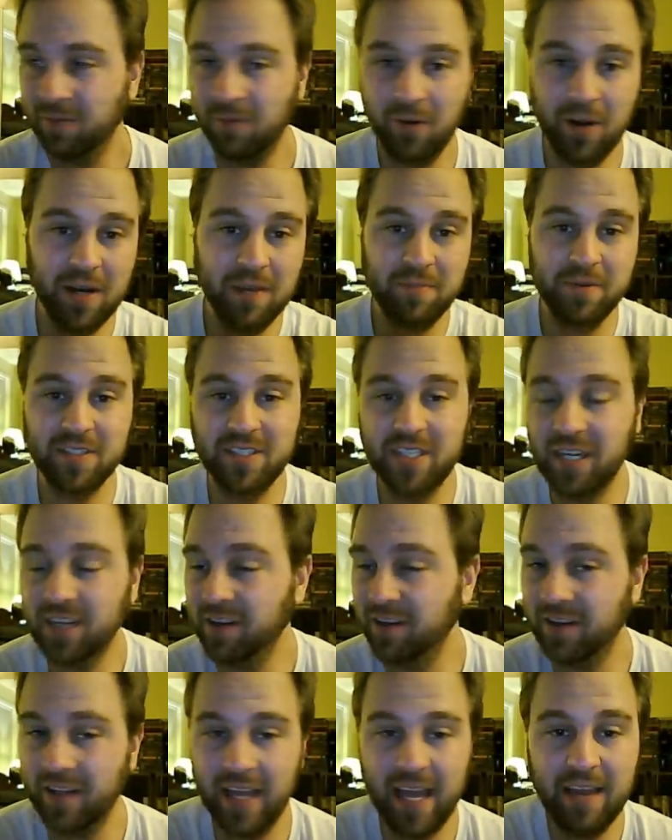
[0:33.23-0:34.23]
One in
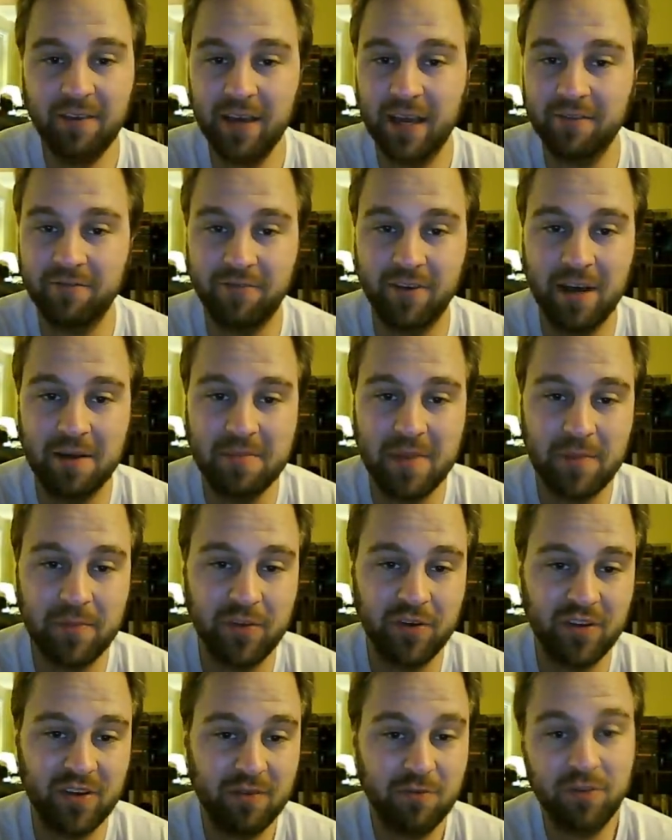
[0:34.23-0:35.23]
particular that I've had fond
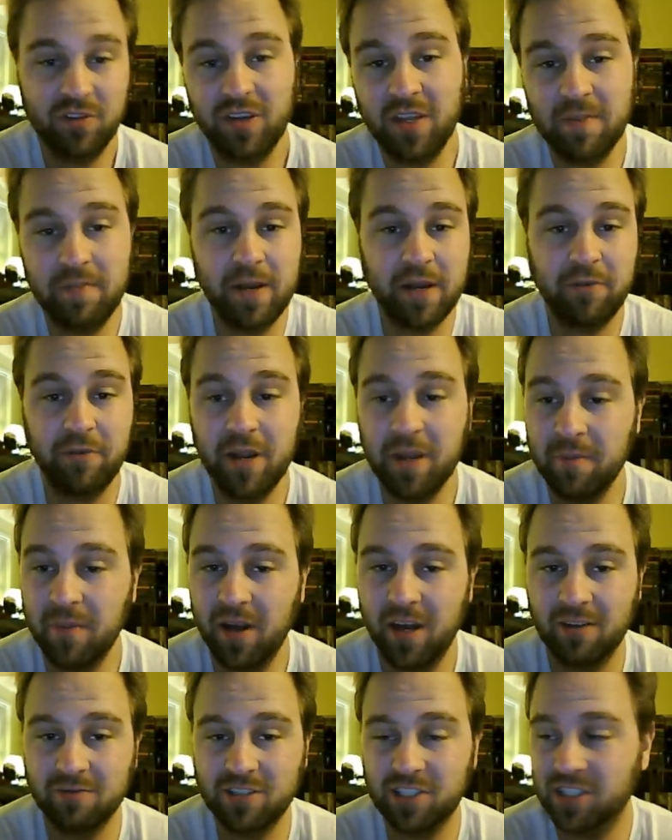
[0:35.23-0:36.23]
memories of was in the Pickering
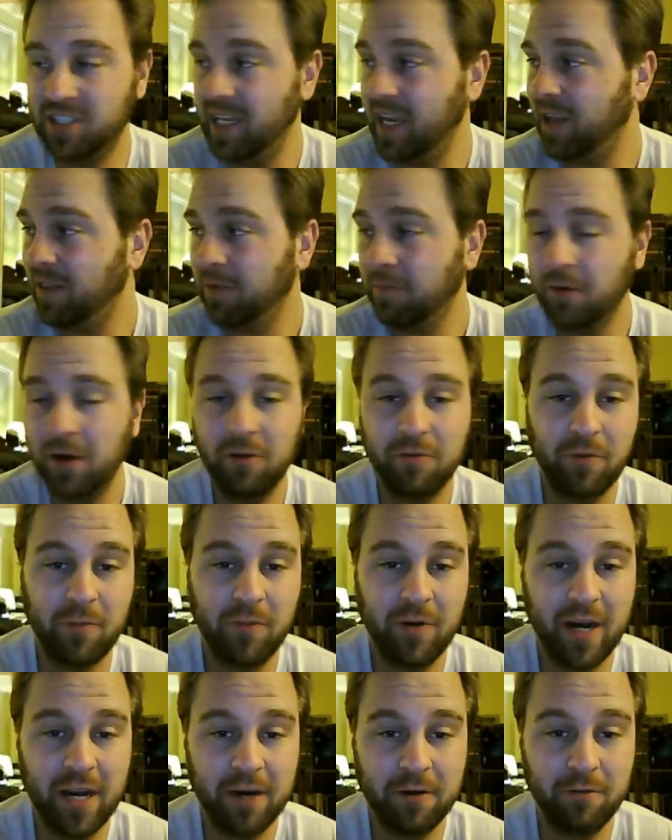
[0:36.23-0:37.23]
Mall, just down the road from
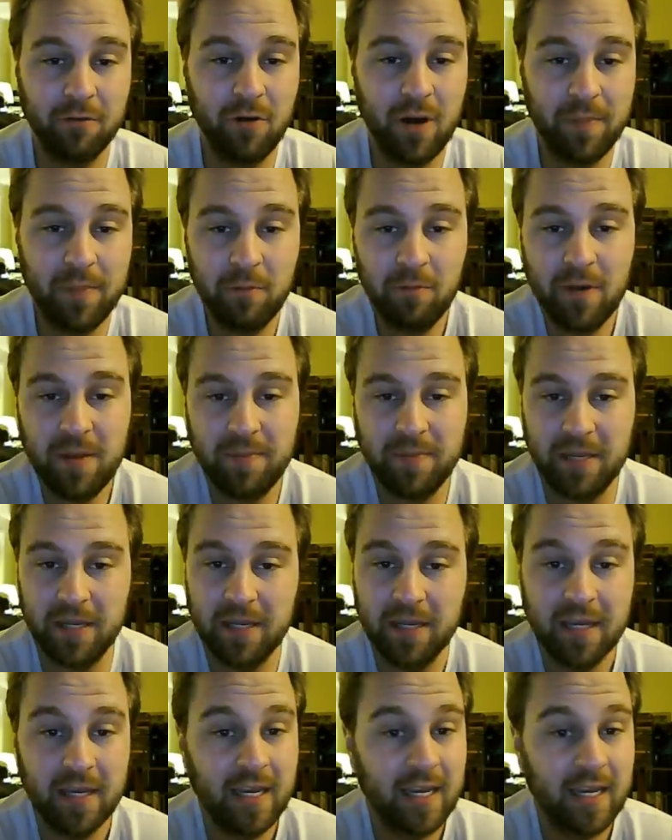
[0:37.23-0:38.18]
where I grew up in Whitby.